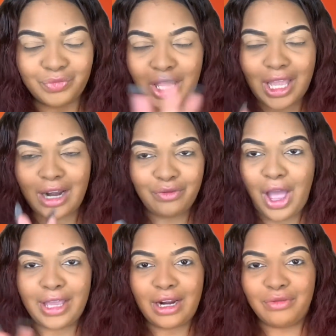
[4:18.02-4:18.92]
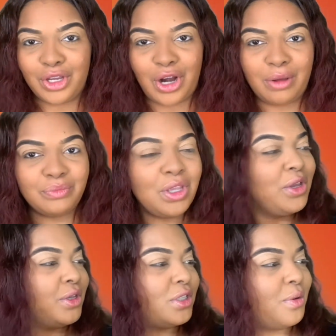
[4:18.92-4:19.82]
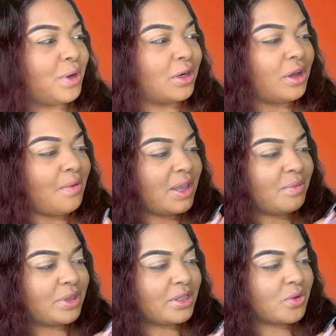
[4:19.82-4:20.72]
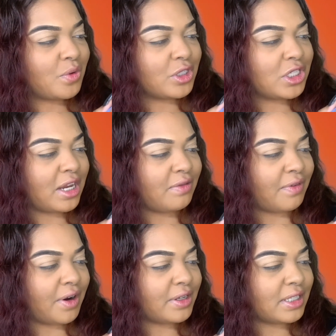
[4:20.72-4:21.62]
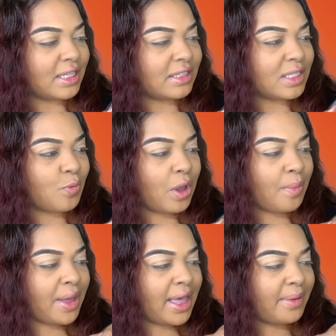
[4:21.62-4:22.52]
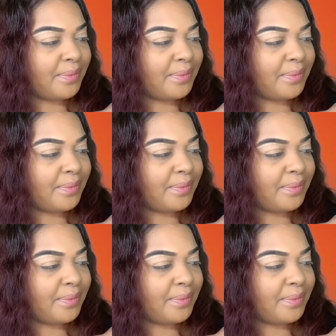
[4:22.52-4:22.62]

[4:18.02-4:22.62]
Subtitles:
I gotta figure it out. So we're gonna go in with this orange shade first. This is Wilma